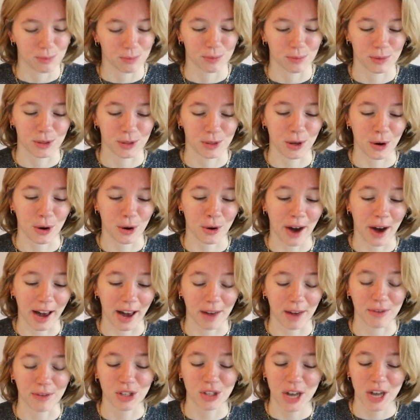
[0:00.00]
So I
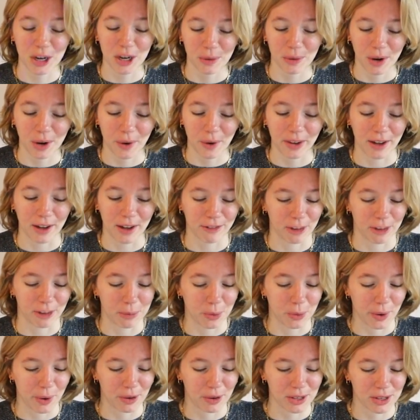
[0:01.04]
have January and
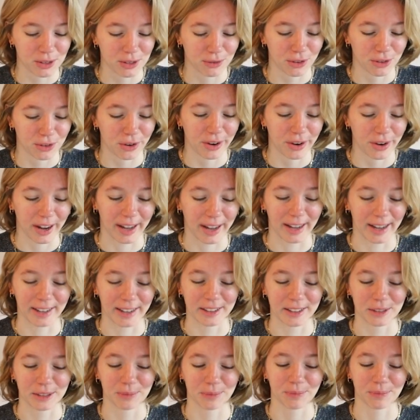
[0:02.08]
February so far,
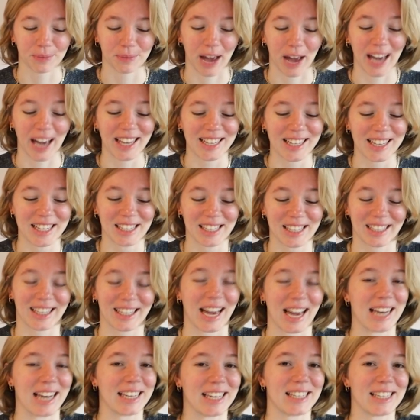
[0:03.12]
and I
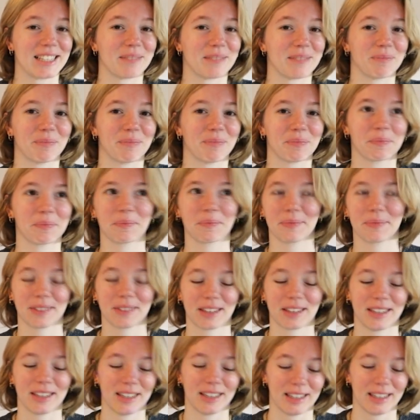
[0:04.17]
can't
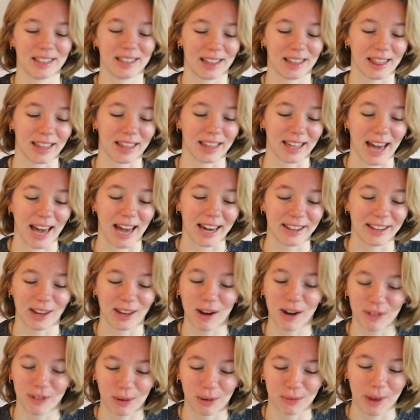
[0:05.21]
pick anything
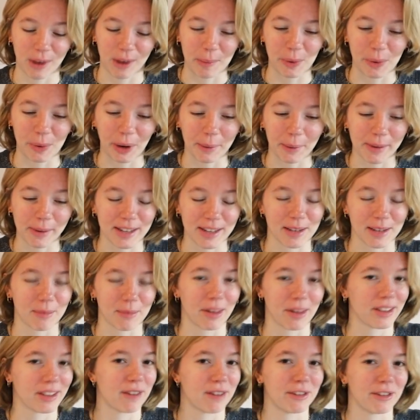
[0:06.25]
off from February because I'm
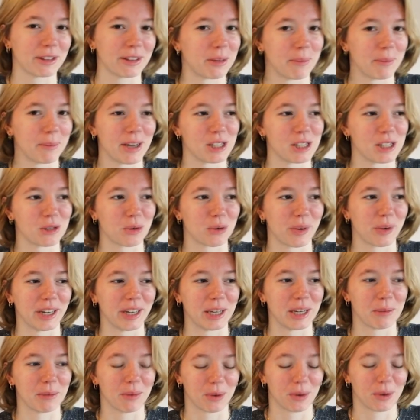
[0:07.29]
not having the best
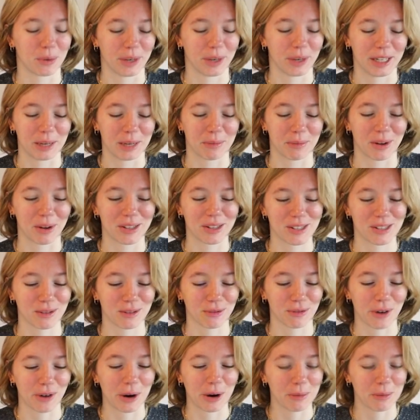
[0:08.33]
reading month so
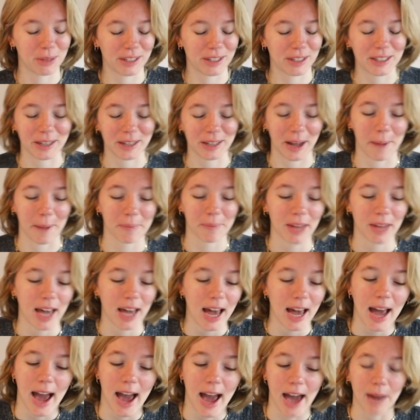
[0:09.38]
far, but yeah.
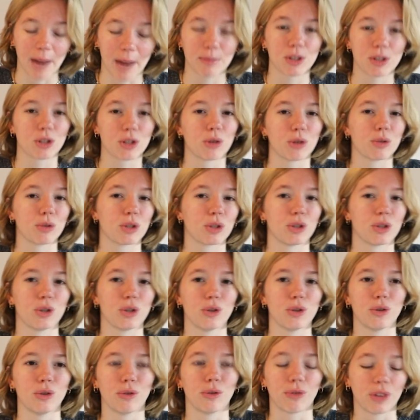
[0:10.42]
And I'm just going
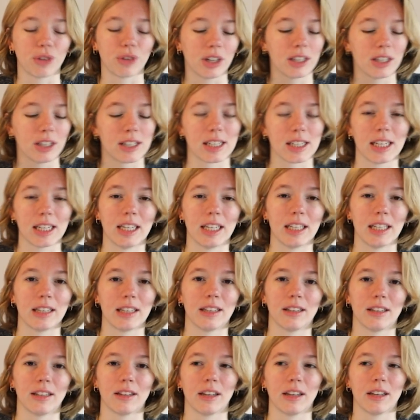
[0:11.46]
to fill this
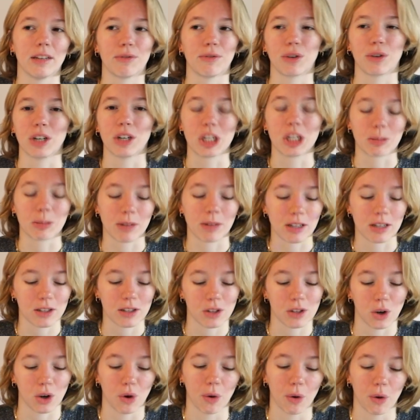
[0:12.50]
in for each month.
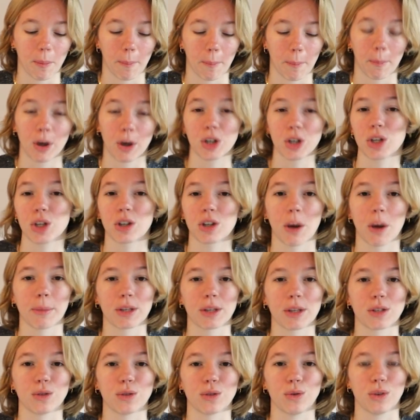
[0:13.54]
So March is coming
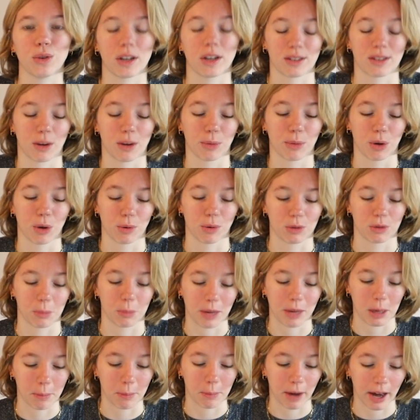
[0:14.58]
soon, so I'm going to
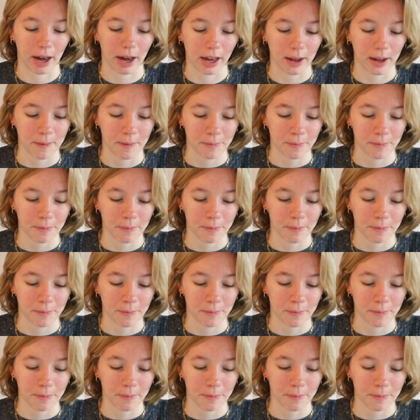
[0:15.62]
make my